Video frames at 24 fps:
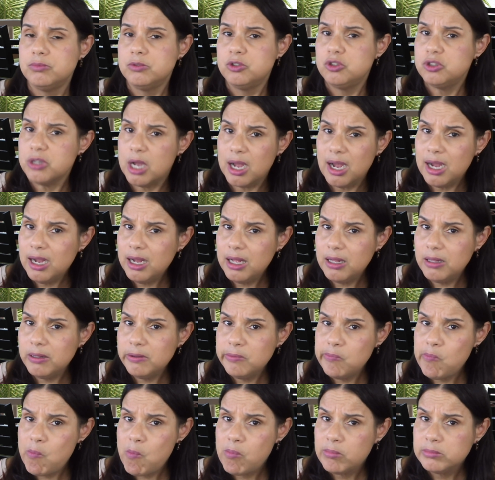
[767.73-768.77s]

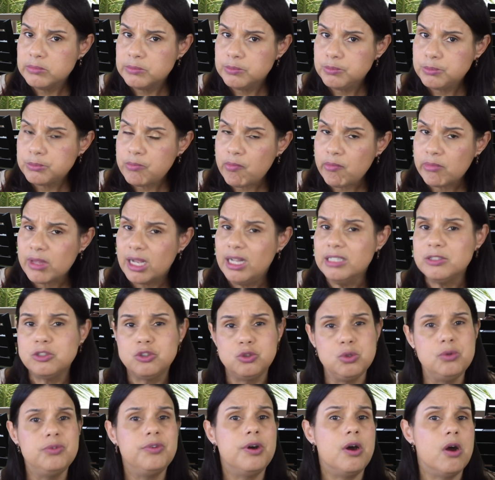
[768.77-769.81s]
Child, that's
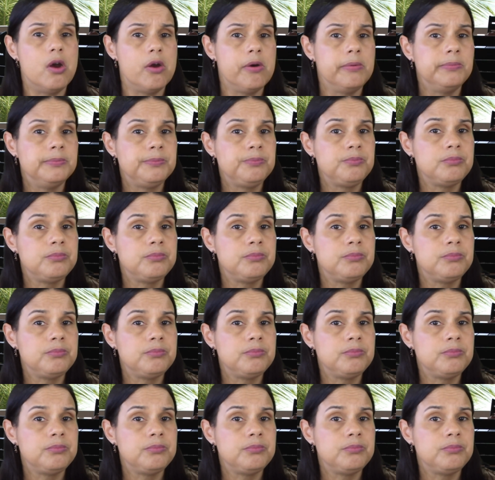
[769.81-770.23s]
too far.